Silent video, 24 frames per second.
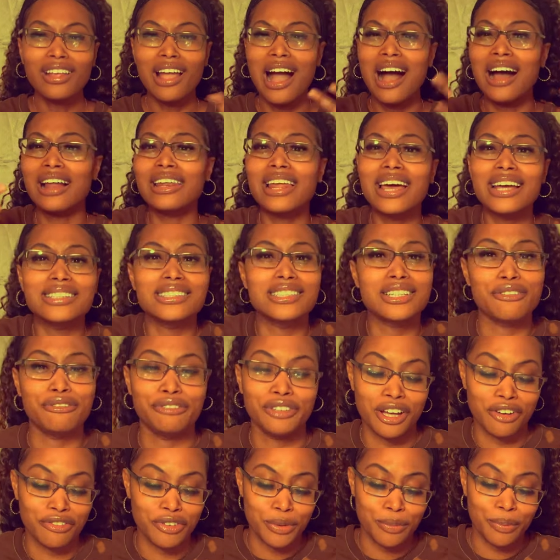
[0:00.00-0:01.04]
I liked the
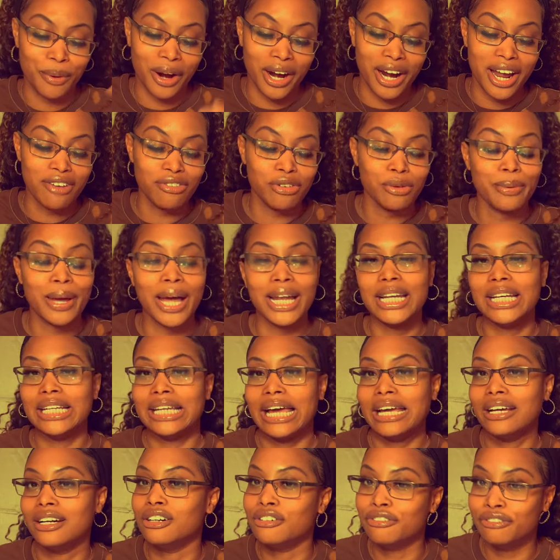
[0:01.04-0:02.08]
fluffy part. Everybody
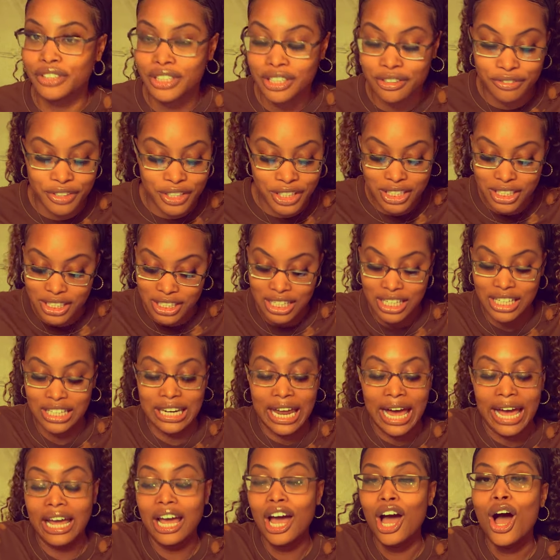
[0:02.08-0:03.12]
like a fluffy cookie.
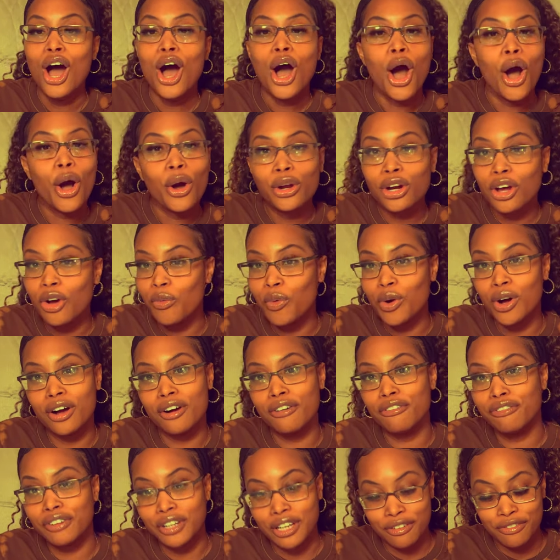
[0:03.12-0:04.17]
Like, who don't want a
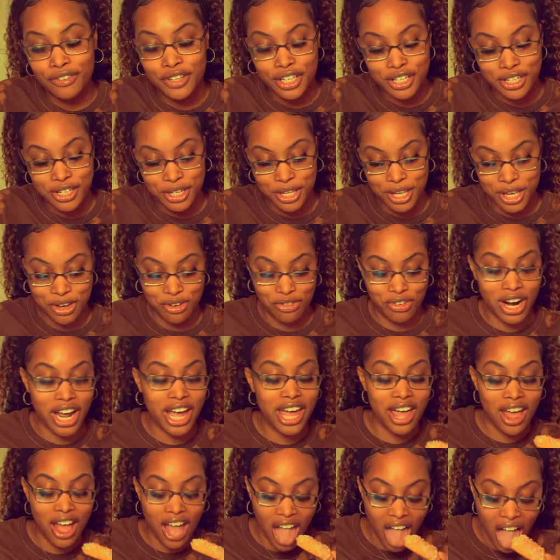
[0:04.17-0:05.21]
fluffy cookie,
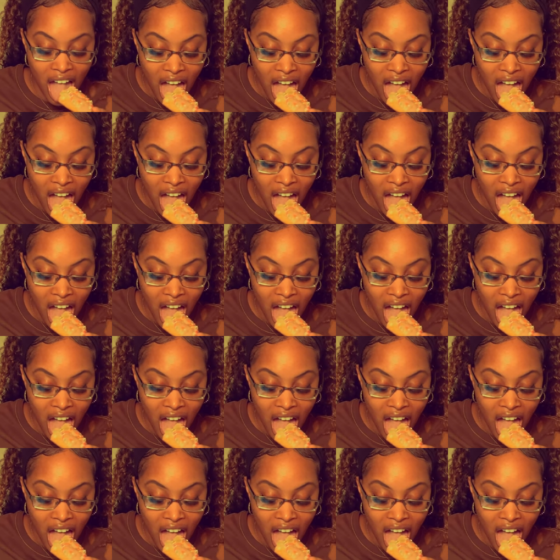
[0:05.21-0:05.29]
right?